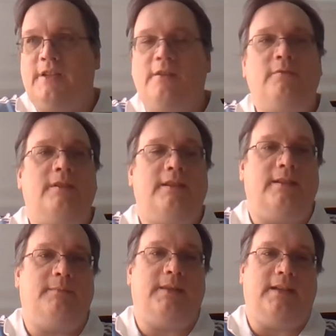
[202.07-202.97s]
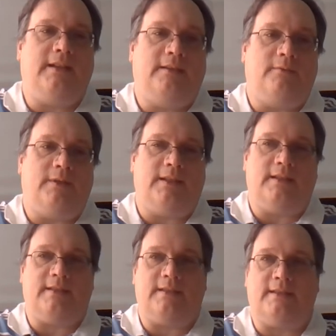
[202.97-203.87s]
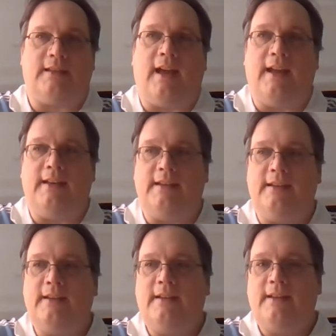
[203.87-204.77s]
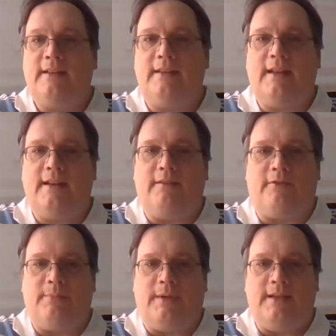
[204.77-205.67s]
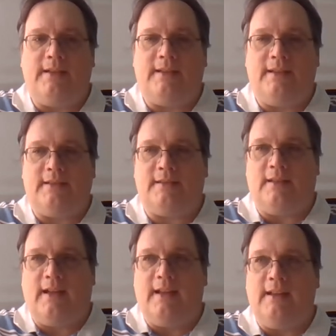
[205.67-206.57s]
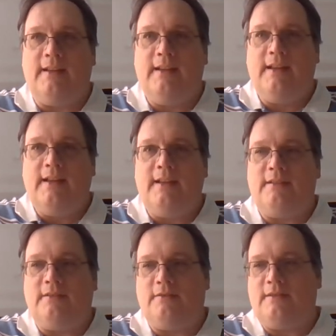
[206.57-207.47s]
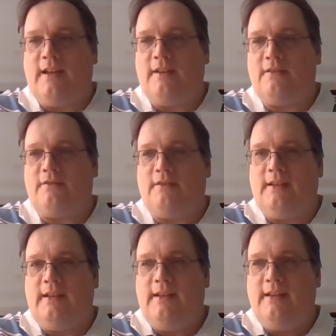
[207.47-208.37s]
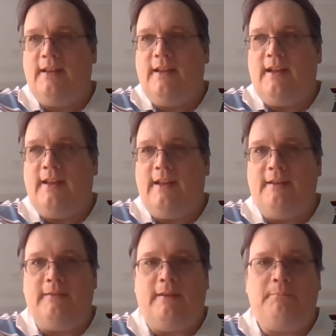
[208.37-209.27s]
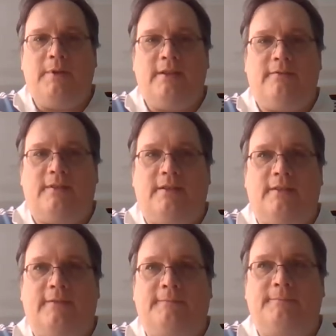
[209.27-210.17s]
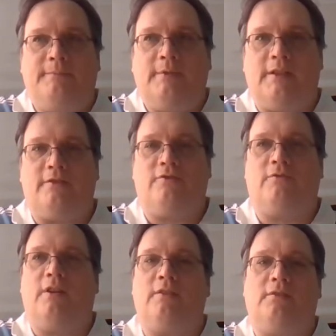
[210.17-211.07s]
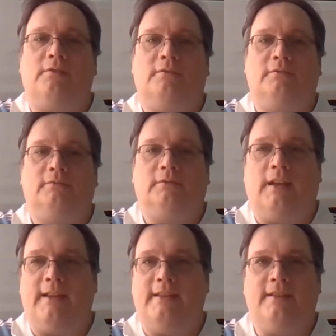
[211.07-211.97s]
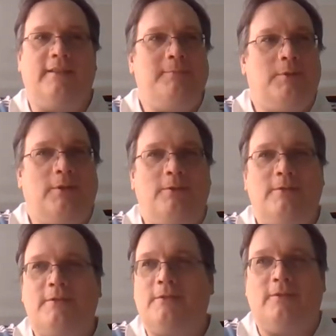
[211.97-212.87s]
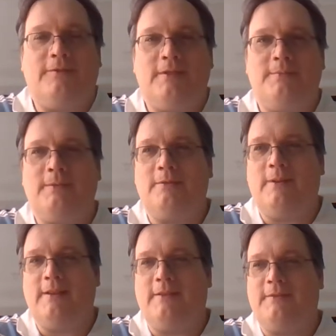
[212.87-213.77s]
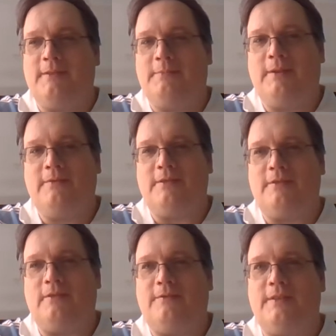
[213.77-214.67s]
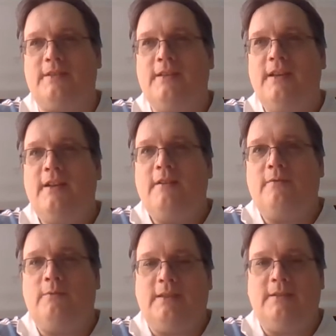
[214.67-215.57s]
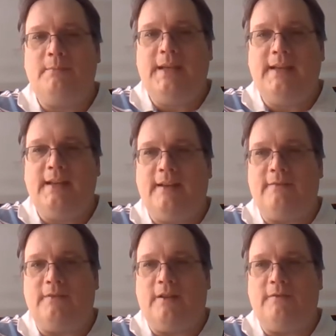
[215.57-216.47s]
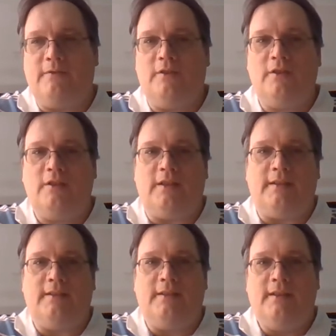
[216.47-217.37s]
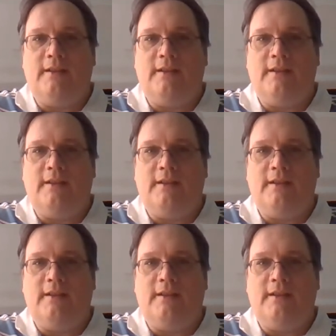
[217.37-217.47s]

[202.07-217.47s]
unanimity within a society, that not everybody thinks alike, and that there's actually a bit of a struggle, ideally below the surface, but quite often above the surface, for what the meaning of good.